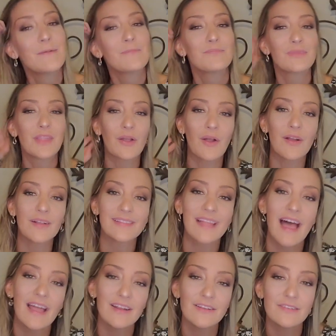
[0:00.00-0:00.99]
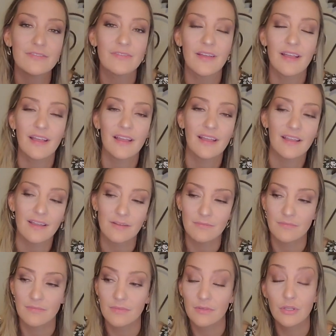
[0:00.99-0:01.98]
There are a lot
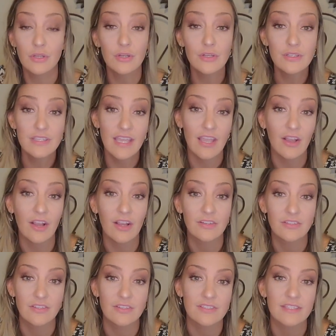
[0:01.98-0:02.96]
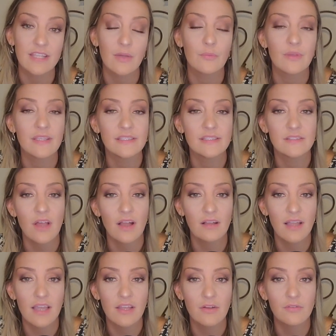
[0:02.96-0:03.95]
of good characters that we saw
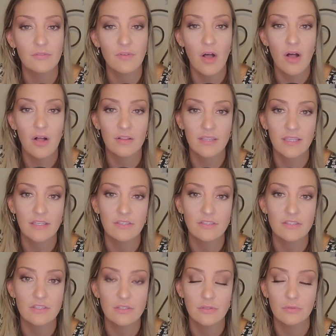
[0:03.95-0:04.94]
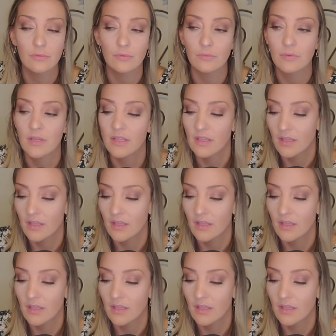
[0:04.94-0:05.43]
kind of fall into